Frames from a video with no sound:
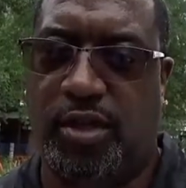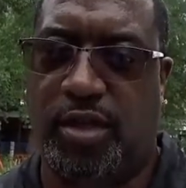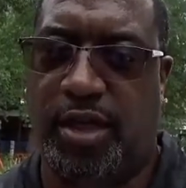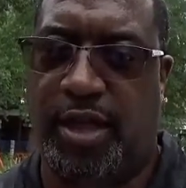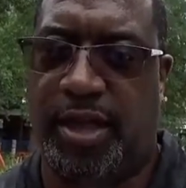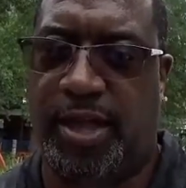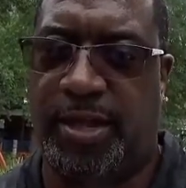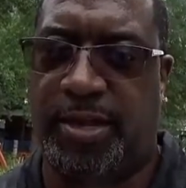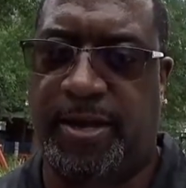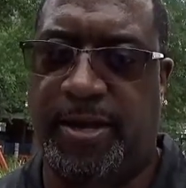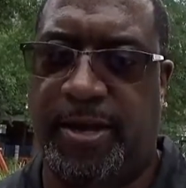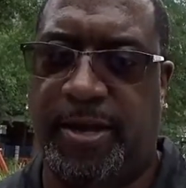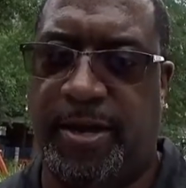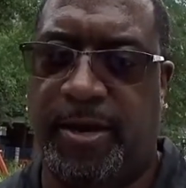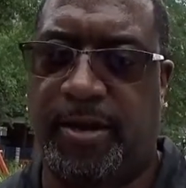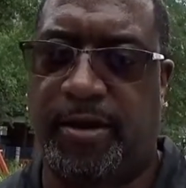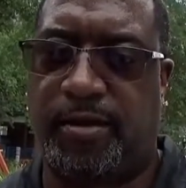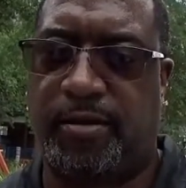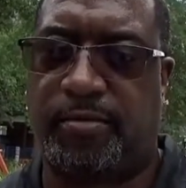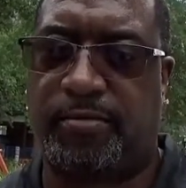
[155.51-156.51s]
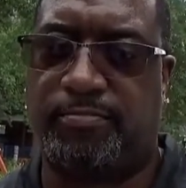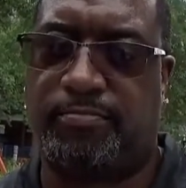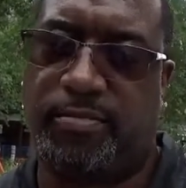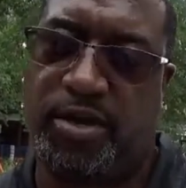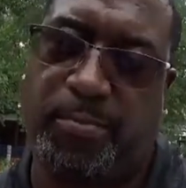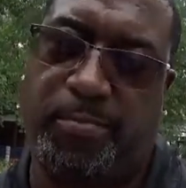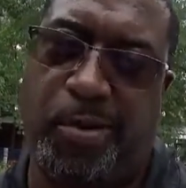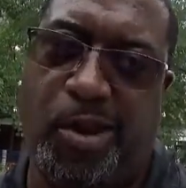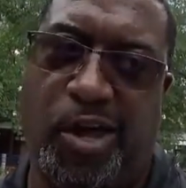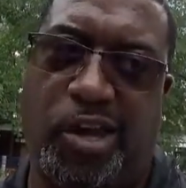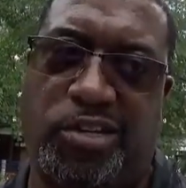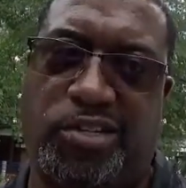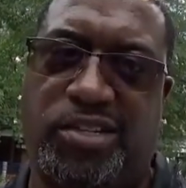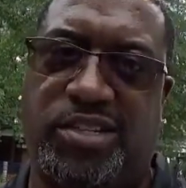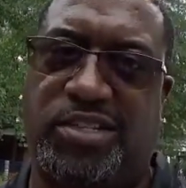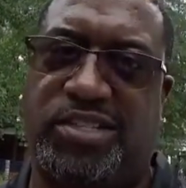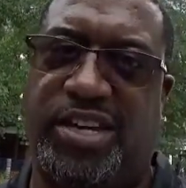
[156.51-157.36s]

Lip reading: And applause to the